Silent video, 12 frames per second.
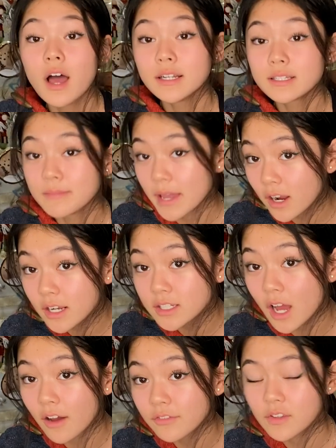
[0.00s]
To make our
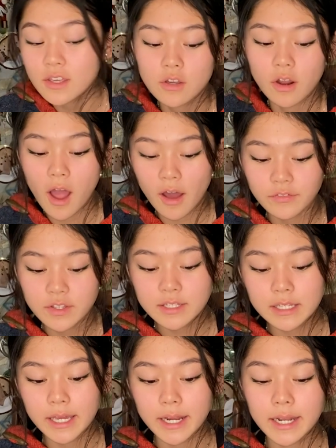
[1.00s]
toffee, you're
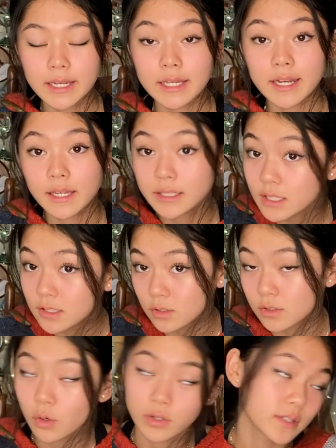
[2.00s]
obviously gonna need a heat
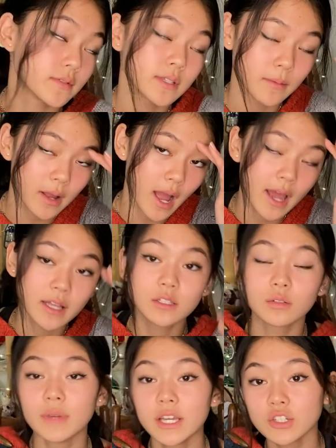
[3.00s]
source of some kind. So
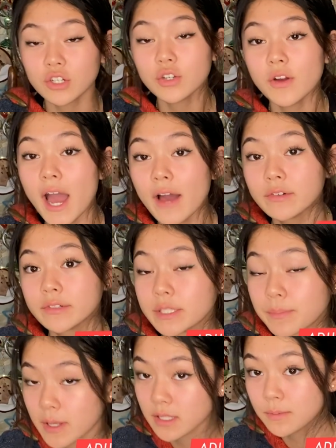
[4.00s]
make sure you have a
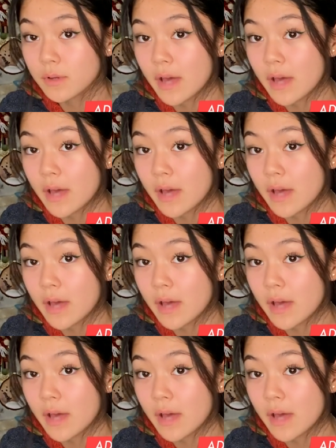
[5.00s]
responsible